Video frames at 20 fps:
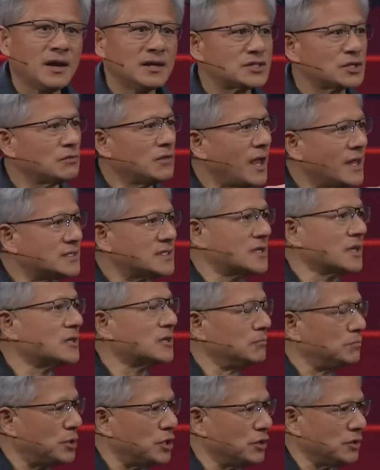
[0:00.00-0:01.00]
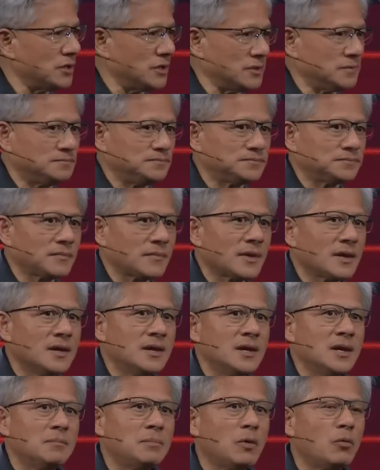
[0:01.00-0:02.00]
And so that's the computer.
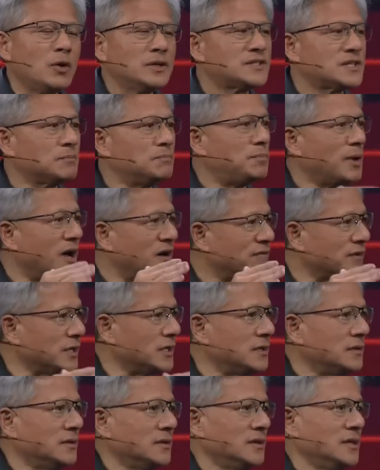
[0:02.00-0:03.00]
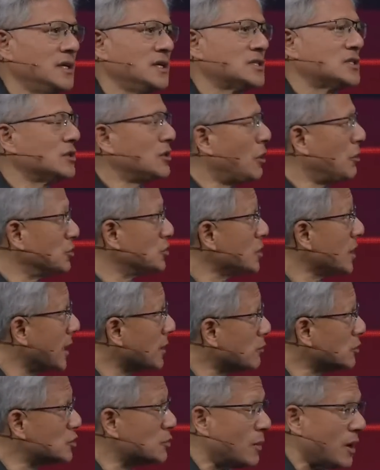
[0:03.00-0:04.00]
But what's above it is large
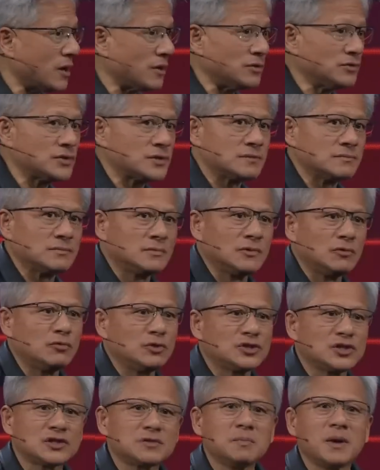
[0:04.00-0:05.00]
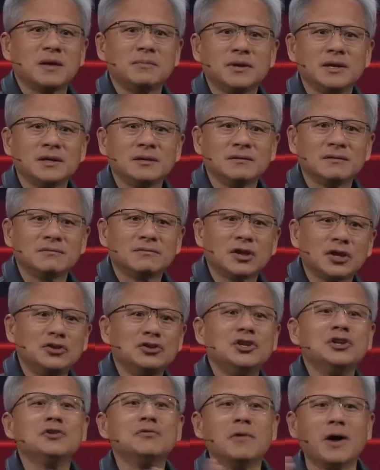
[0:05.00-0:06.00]
language models, mm. which is maybe the
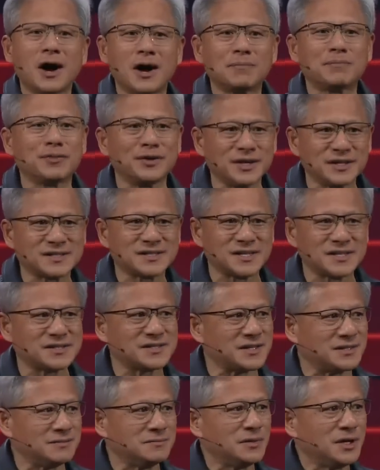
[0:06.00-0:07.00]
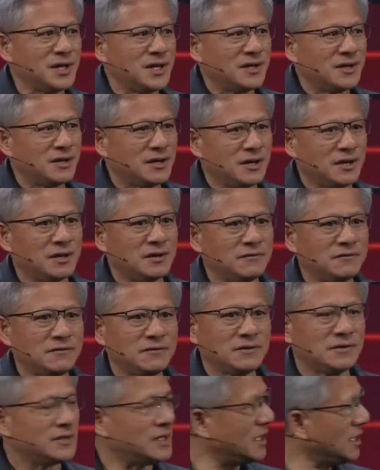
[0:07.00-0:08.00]
new operating system of
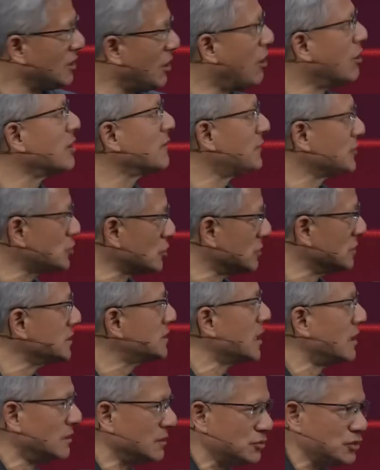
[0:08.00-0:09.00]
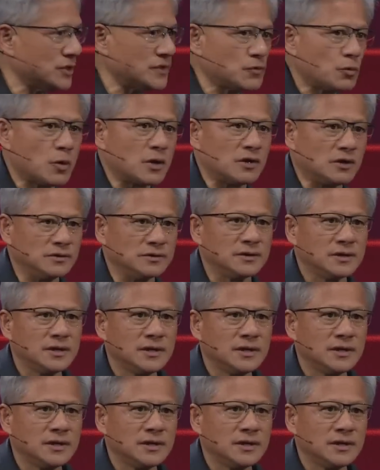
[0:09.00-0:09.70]
the, the yeah. artificial intelligence world.